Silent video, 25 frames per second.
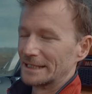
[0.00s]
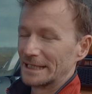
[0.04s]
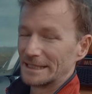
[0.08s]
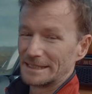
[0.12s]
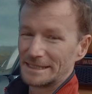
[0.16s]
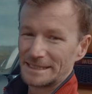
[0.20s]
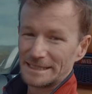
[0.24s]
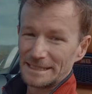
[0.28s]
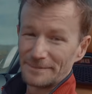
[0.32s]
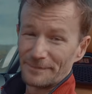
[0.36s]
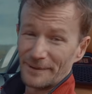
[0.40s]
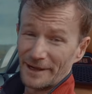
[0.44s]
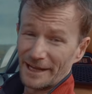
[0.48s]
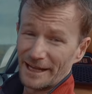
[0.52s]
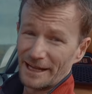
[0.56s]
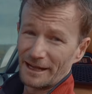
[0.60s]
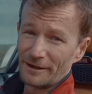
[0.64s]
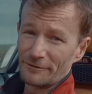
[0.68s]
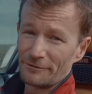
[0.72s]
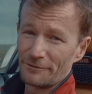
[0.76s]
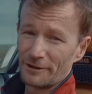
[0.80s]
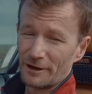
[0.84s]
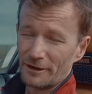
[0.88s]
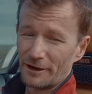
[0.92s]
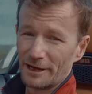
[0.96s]
let's see by
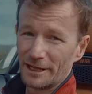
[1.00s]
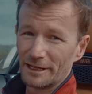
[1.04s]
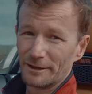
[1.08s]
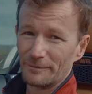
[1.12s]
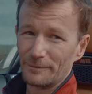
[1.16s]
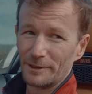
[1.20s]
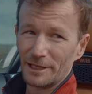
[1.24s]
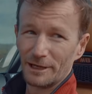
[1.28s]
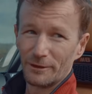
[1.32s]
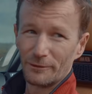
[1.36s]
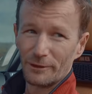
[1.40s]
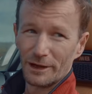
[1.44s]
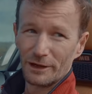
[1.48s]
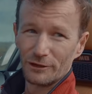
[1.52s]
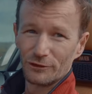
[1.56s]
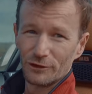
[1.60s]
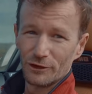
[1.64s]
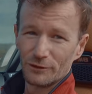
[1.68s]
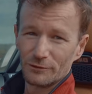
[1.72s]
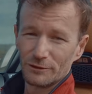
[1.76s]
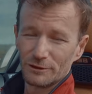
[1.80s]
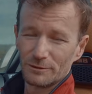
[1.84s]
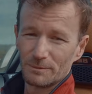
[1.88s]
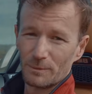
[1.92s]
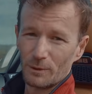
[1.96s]
how far I can beat a Range
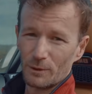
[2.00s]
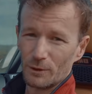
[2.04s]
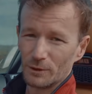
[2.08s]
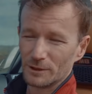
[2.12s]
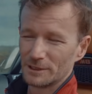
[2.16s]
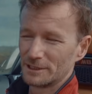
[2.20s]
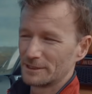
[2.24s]
Rover Sport.